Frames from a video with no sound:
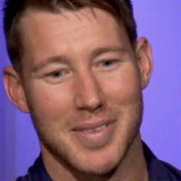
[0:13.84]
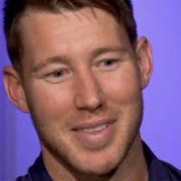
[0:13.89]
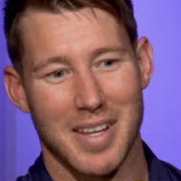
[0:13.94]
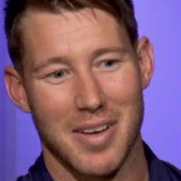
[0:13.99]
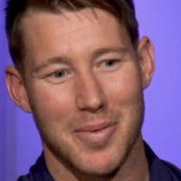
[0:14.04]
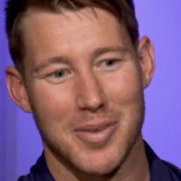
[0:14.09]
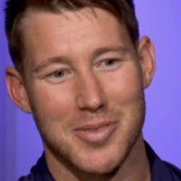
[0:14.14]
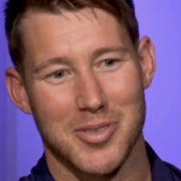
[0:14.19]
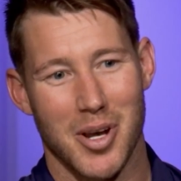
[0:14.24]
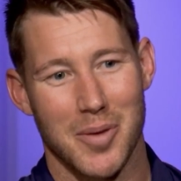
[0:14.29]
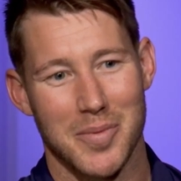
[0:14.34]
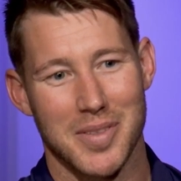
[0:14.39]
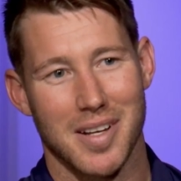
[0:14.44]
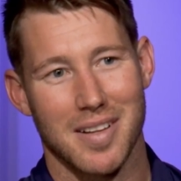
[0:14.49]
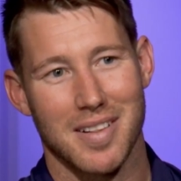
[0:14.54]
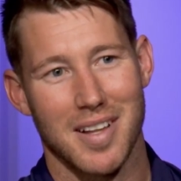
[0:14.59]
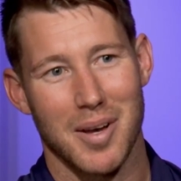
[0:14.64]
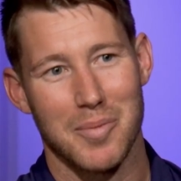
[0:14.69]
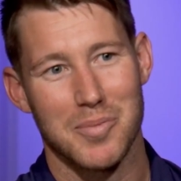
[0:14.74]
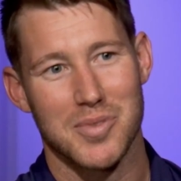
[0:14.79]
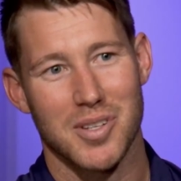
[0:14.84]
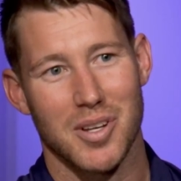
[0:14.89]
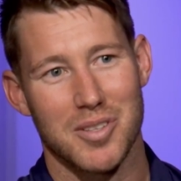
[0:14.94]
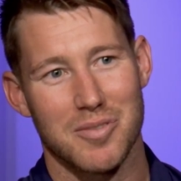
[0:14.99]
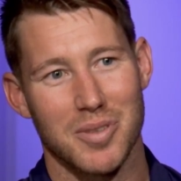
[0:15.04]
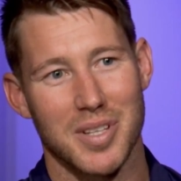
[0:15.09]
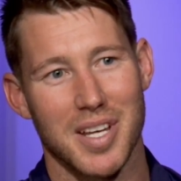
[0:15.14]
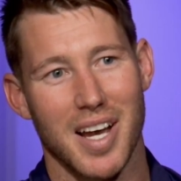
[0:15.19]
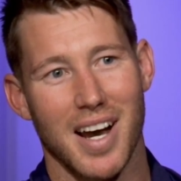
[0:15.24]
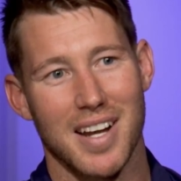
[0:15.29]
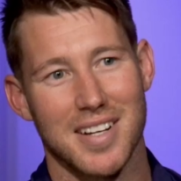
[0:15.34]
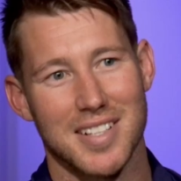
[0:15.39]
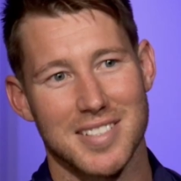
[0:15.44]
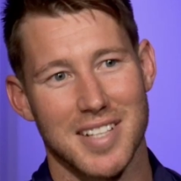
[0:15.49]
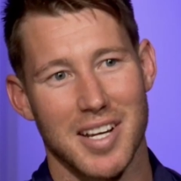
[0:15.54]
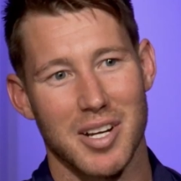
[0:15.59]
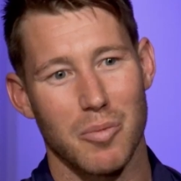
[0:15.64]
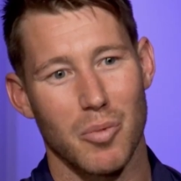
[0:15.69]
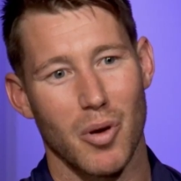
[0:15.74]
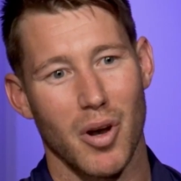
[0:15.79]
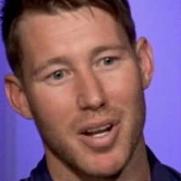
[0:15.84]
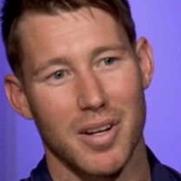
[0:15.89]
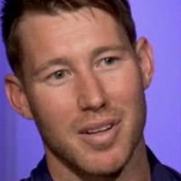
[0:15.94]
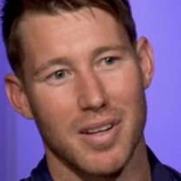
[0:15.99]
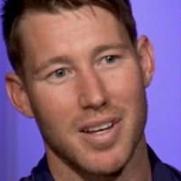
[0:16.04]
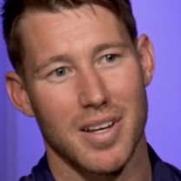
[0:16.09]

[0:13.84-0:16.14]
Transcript: love my time at the club, so it's really hard to say goodbye,